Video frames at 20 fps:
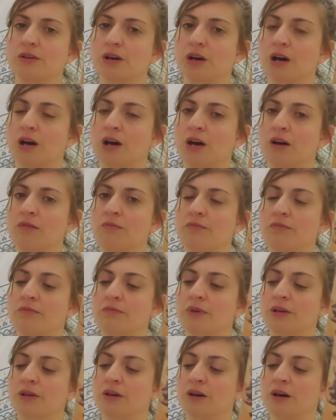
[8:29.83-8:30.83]

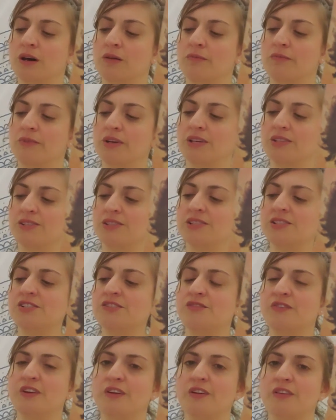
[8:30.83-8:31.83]
Because this
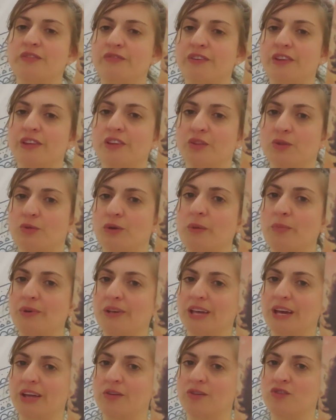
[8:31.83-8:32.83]
is very
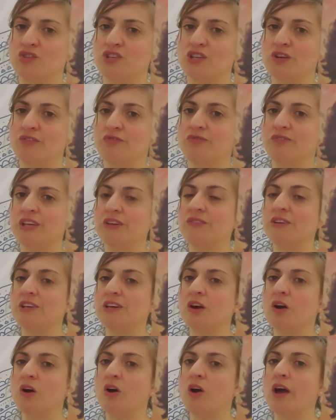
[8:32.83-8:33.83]
philanthropic energy of
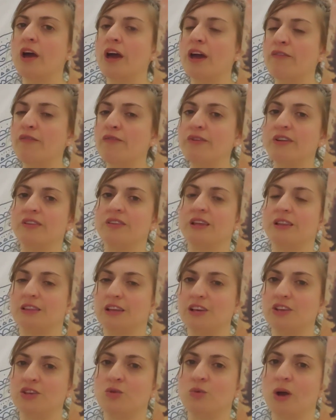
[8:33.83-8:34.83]
giving everything
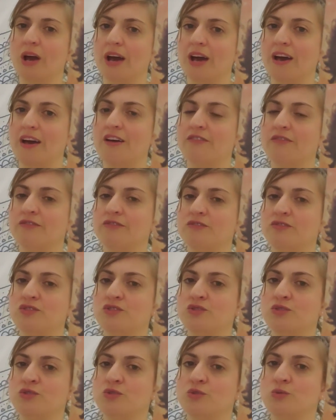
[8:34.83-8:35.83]
that you have
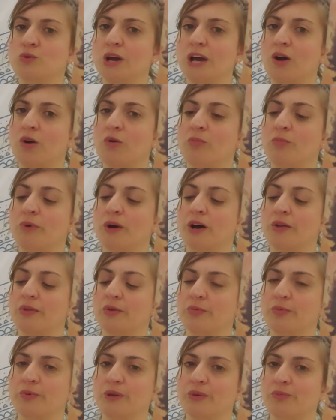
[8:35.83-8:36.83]
to help
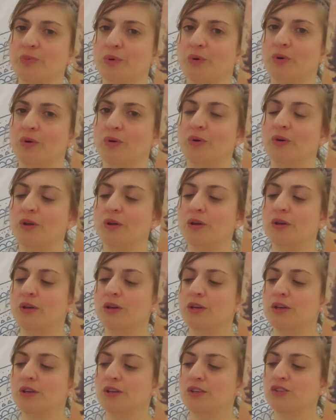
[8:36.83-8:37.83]
other people.
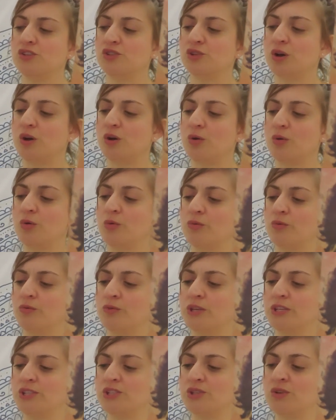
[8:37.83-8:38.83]
So
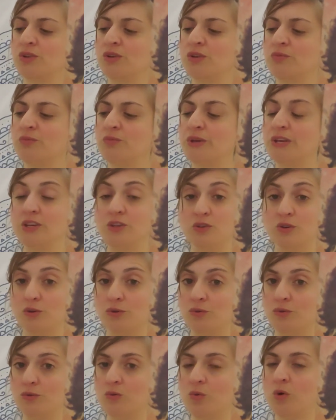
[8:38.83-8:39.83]
this could be
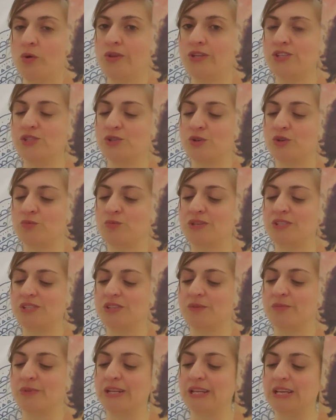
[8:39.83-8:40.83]
you, or this could be
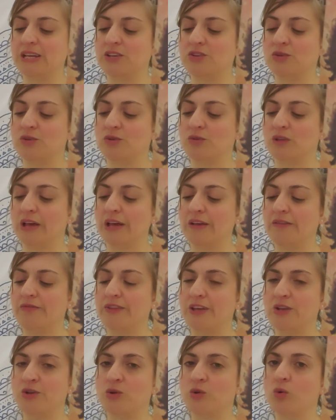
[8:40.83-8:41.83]
somebody in your life
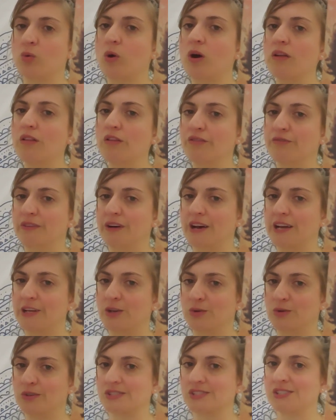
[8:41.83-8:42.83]
that you're
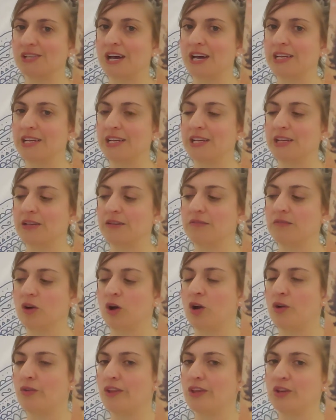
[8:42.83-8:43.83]
qualifying or deciding,
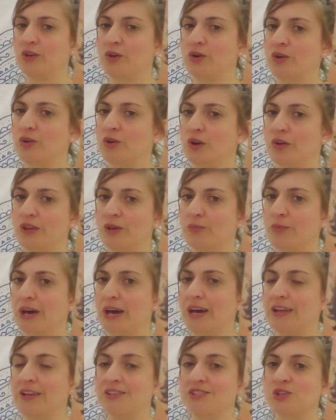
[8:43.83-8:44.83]
are they good? Are they
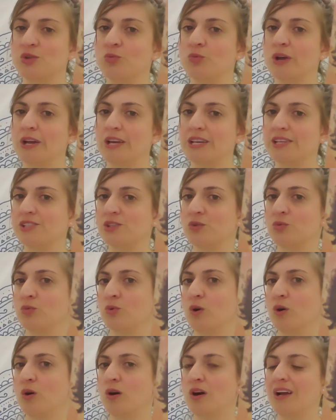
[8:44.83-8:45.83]
bad? Is it right? Is it
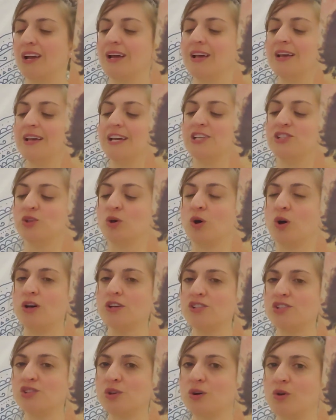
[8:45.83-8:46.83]
wrong? It's
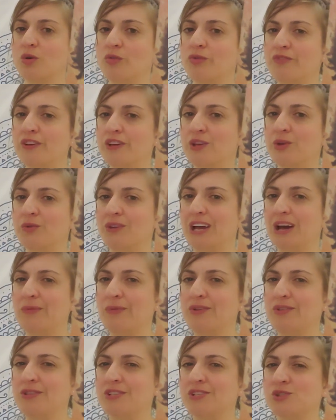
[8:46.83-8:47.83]
also figuring
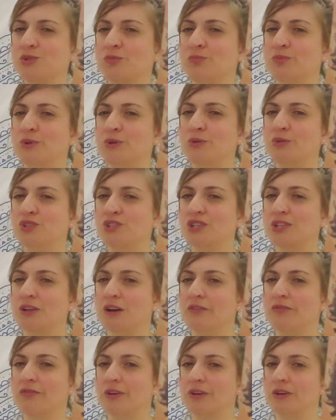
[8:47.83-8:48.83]
out the distribution
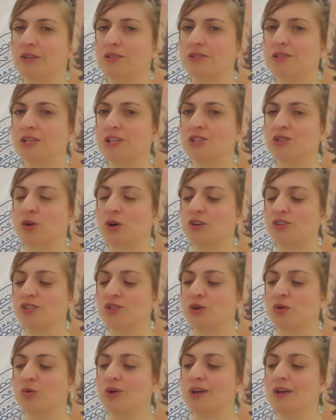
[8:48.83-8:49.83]
of goods. It's
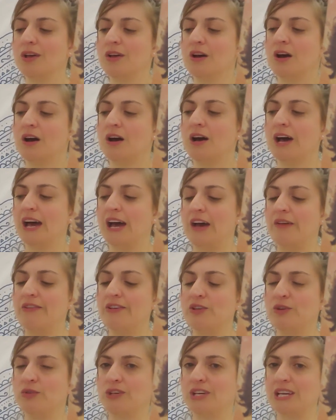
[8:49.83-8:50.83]
also
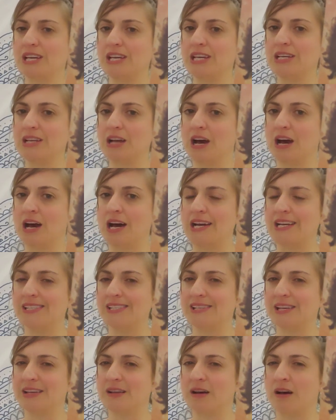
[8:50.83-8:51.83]
having your keen eye
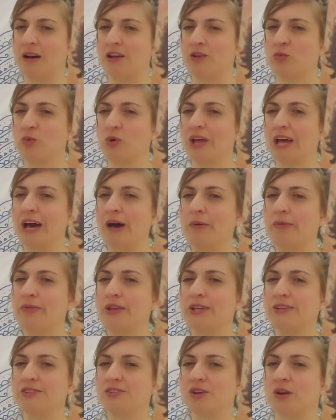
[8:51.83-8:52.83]
set on, well, how
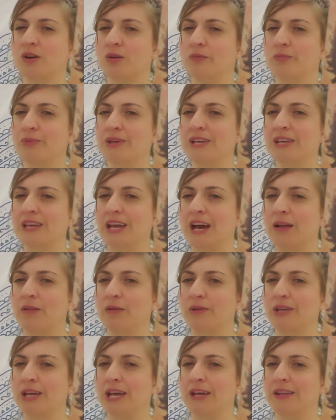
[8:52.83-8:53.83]
things are being
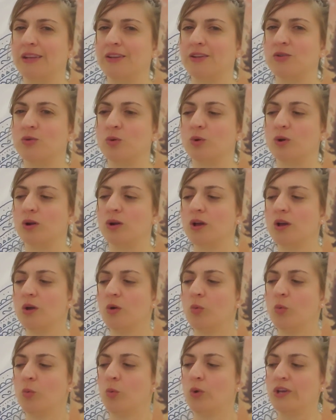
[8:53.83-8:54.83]
allocated, or,
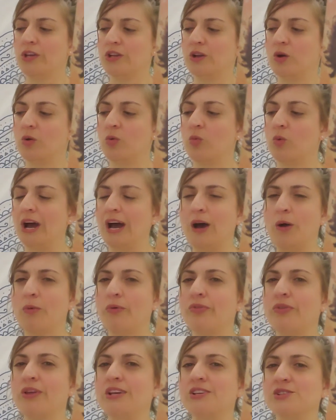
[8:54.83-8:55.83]
you know, how
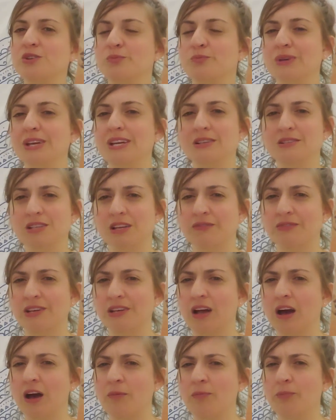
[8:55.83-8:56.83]
things are being
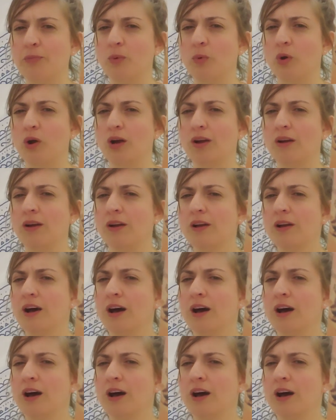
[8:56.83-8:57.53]
divvied up, or